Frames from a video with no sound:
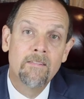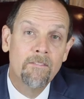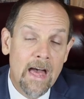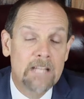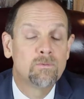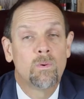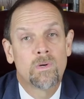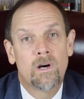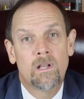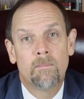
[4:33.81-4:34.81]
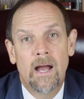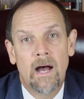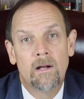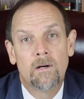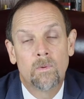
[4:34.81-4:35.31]
That's what we're all
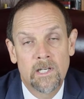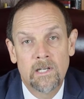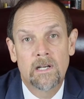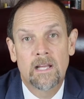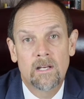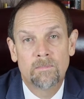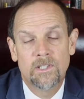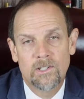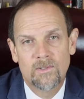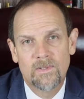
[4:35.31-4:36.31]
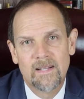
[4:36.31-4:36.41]
about. We're here to help you.